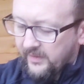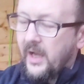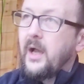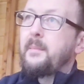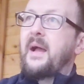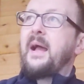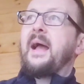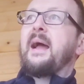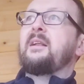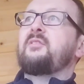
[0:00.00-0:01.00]

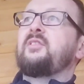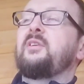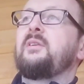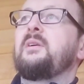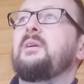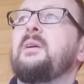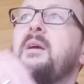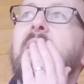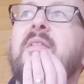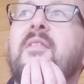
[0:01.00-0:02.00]
at
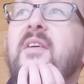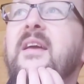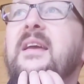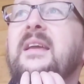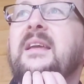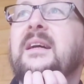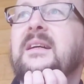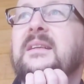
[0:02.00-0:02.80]
the